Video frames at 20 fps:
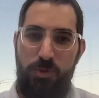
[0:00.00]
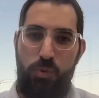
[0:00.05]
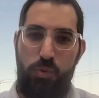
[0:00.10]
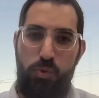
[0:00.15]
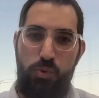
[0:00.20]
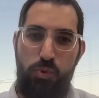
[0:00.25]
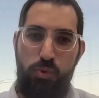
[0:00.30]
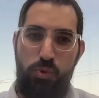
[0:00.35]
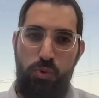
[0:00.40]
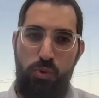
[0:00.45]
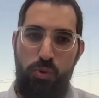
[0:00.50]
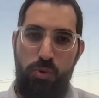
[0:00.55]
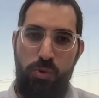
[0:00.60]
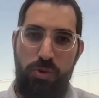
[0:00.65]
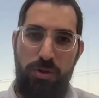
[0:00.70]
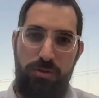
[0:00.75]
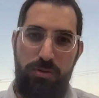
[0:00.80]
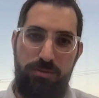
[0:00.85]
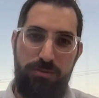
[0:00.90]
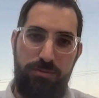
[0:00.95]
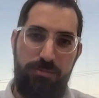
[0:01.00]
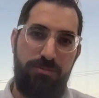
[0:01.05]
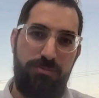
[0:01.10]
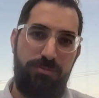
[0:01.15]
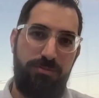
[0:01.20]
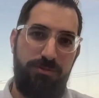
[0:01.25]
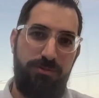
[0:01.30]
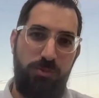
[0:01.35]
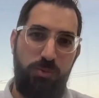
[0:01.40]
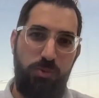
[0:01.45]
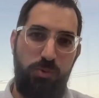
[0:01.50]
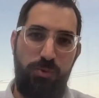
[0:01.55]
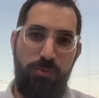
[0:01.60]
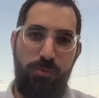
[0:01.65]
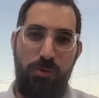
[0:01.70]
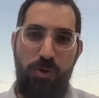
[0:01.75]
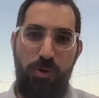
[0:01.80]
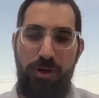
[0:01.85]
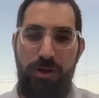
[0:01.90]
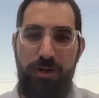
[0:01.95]
Ooh, oh
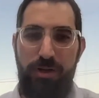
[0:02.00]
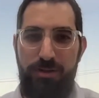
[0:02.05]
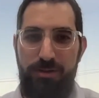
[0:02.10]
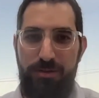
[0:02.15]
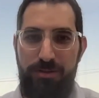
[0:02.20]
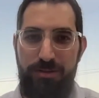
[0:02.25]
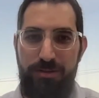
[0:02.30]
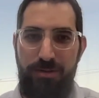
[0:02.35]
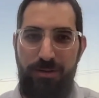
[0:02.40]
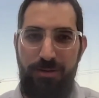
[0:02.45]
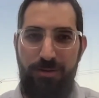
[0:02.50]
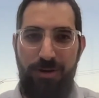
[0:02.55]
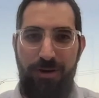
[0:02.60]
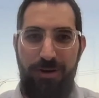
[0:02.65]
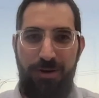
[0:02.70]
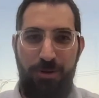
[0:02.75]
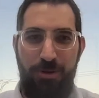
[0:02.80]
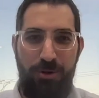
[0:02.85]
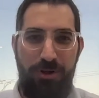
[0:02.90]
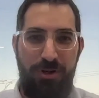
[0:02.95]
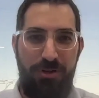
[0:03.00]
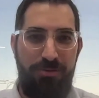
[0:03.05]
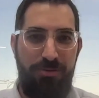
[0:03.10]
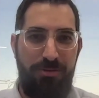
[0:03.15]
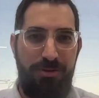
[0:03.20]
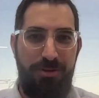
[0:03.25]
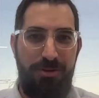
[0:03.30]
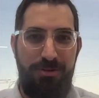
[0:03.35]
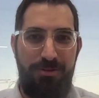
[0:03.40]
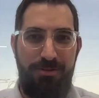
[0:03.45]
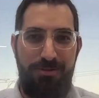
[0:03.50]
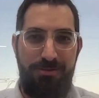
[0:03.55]
boy. All right, you ready for it?